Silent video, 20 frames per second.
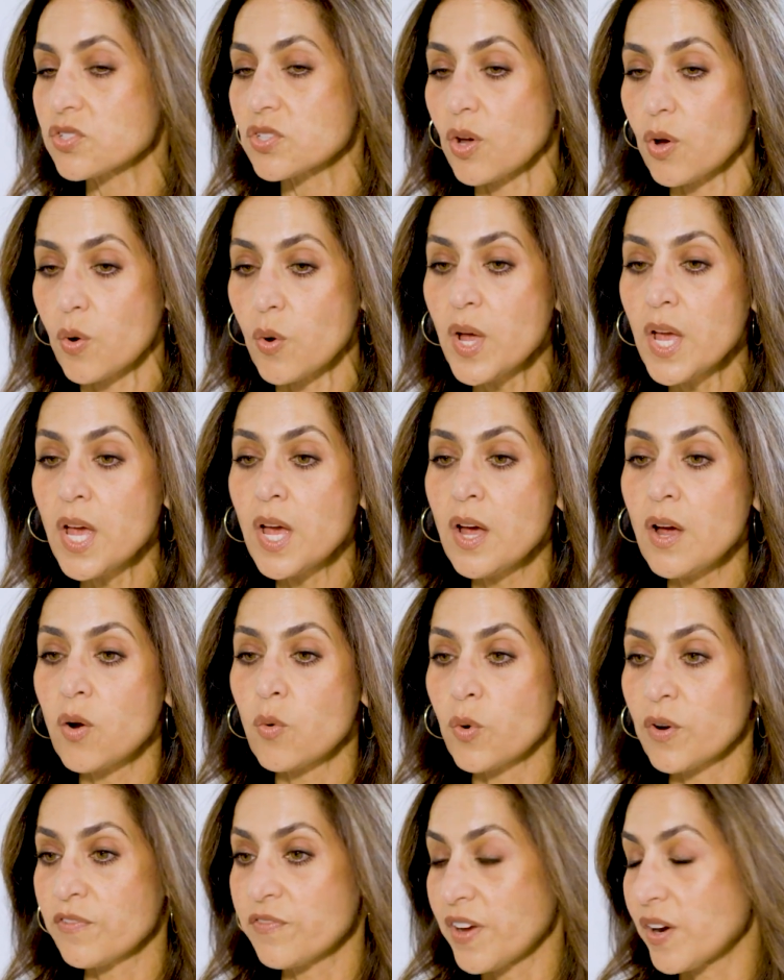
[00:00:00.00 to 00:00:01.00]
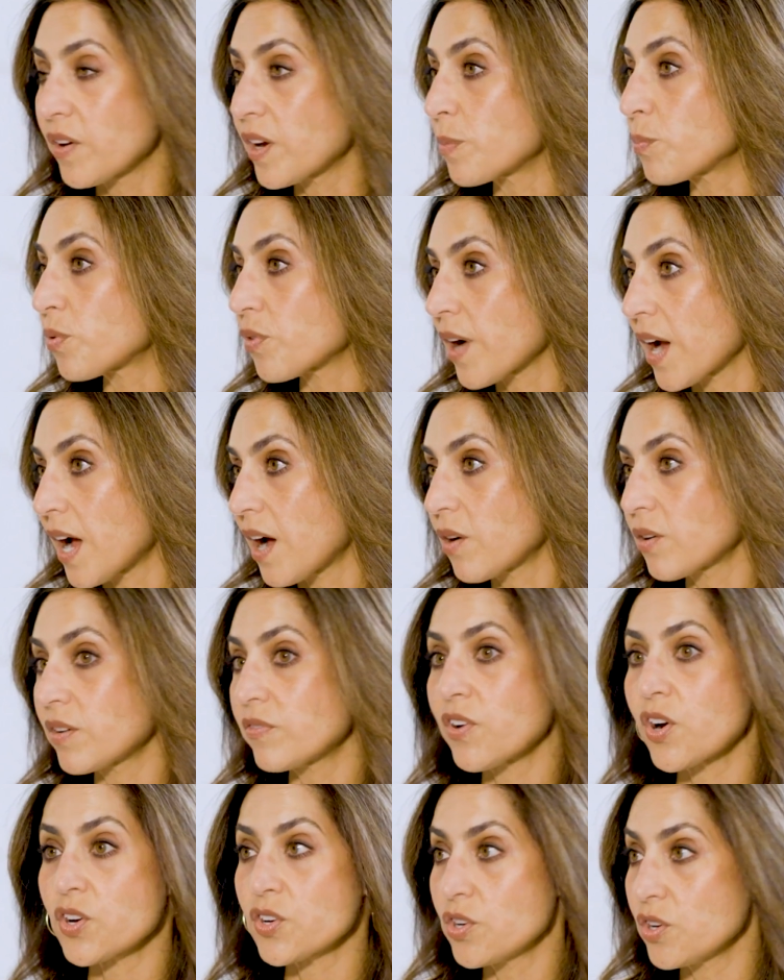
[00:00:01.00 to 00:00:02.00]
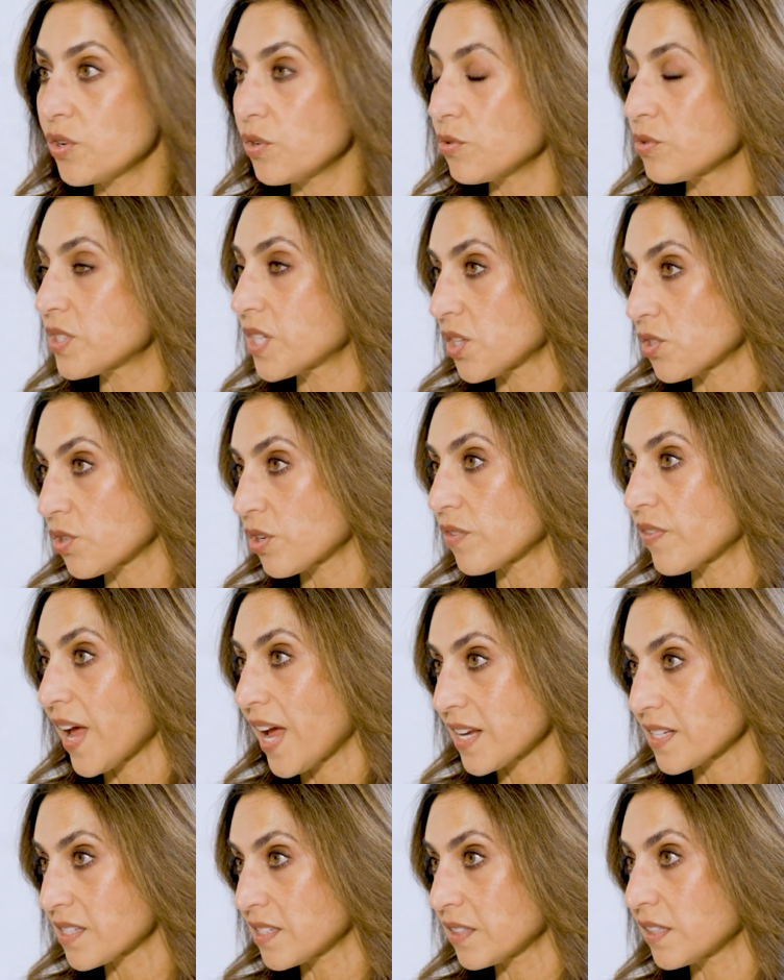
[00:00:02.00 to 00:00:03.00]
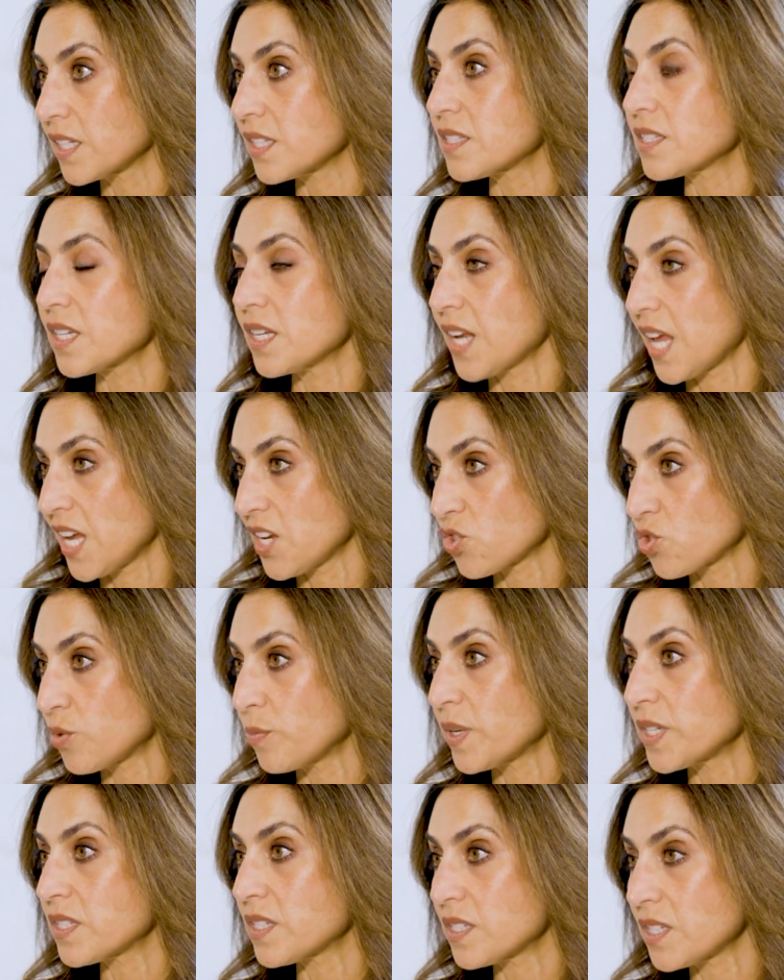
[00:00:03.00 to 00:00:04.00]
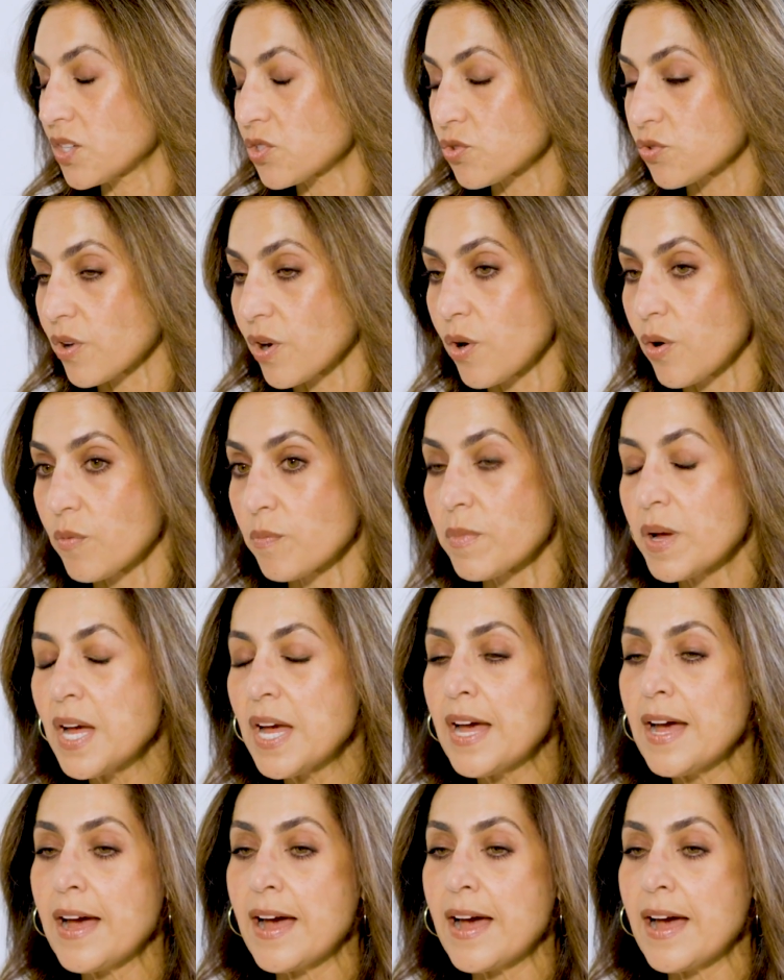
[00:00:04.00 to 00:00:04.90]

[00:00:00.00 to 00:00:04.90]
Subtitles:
So we're very proud of our new center of excellence in Angelman syndrome.